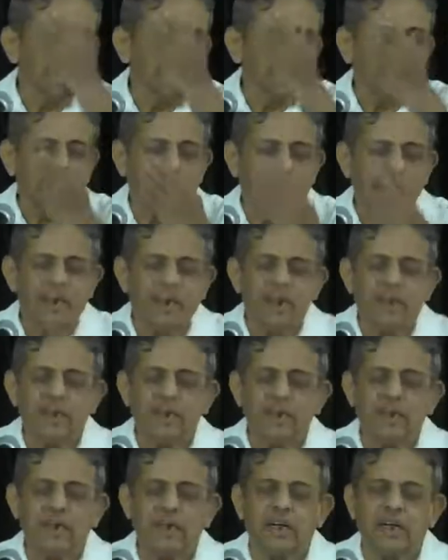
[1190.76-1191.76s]
And
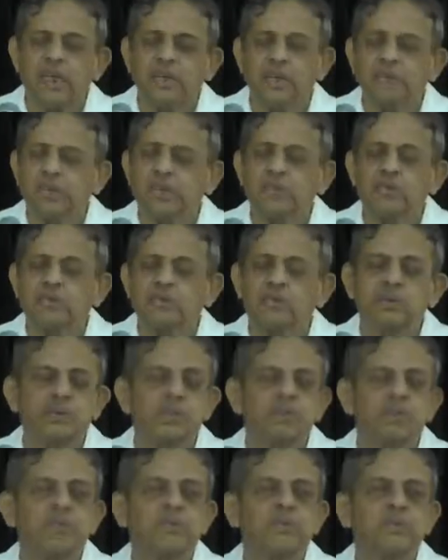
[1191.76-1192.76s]
then in a
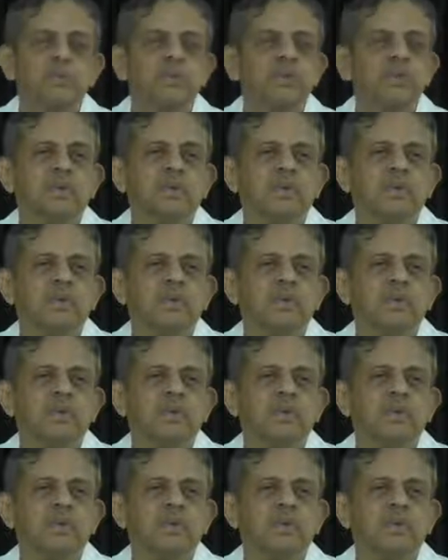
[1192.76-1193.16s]
few